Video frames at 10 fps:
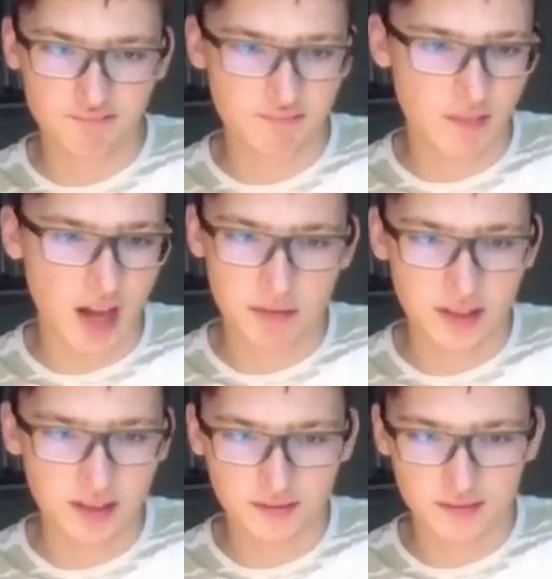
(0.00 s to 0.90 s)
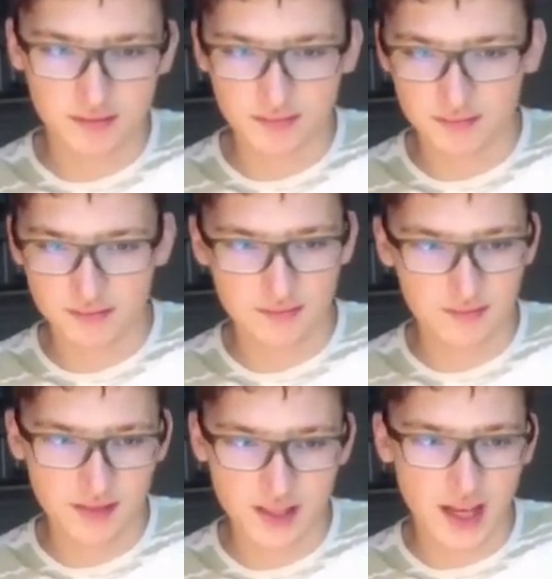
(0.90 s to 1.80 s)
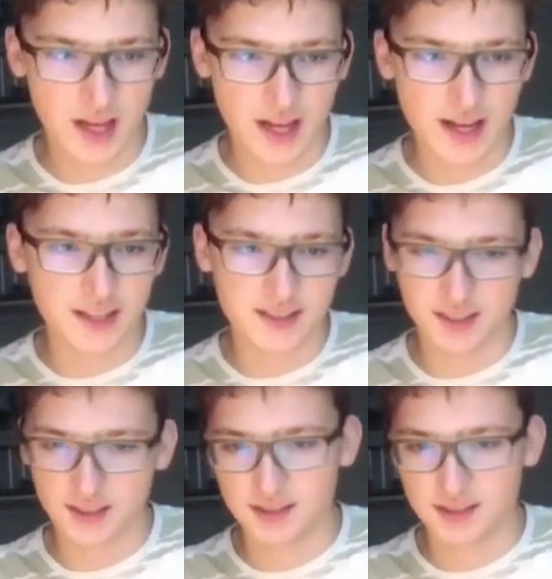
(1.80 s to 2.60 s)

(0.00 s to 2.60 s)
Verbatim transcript: I mean, yeah, and a six.